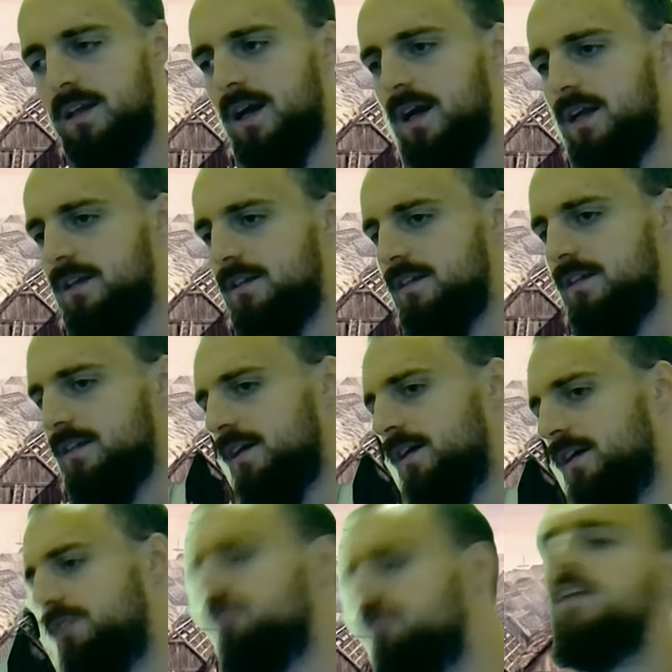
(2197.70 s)
And
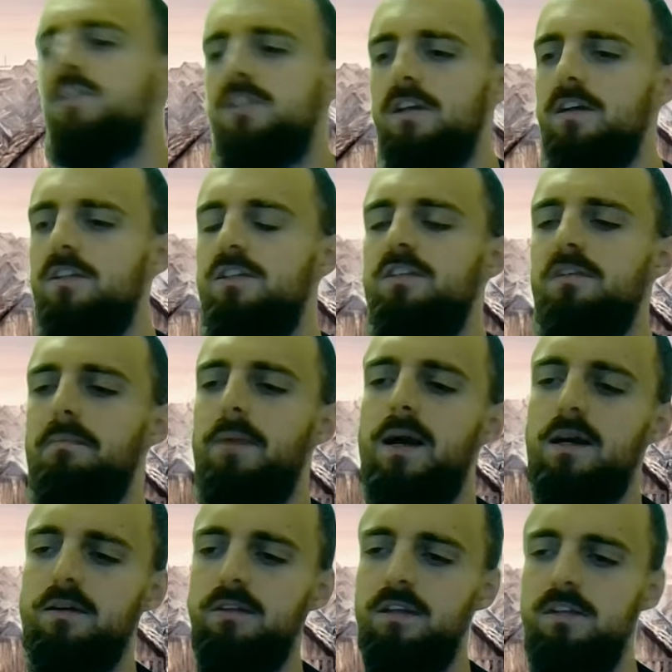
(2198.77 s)
research is
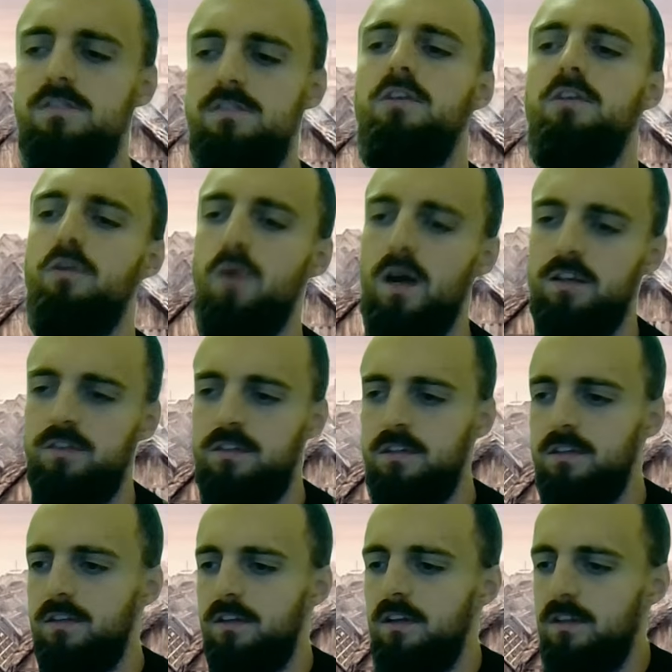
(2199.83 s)
about these new
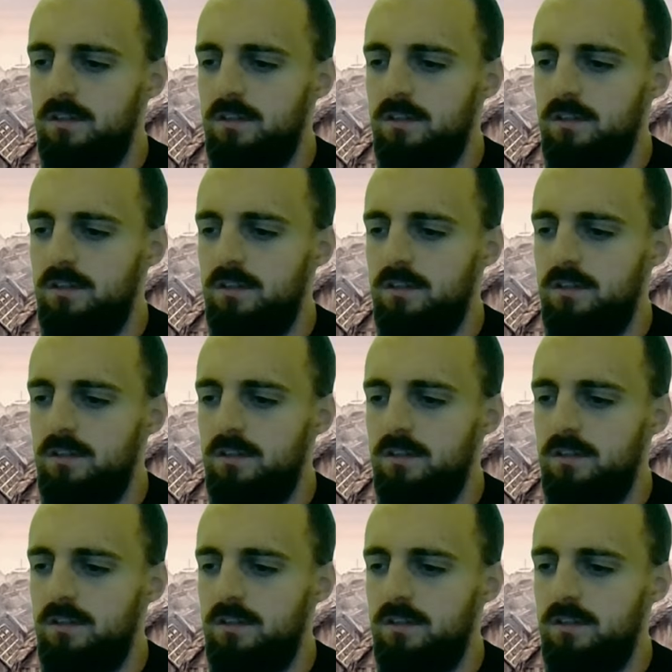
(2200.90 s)
questions,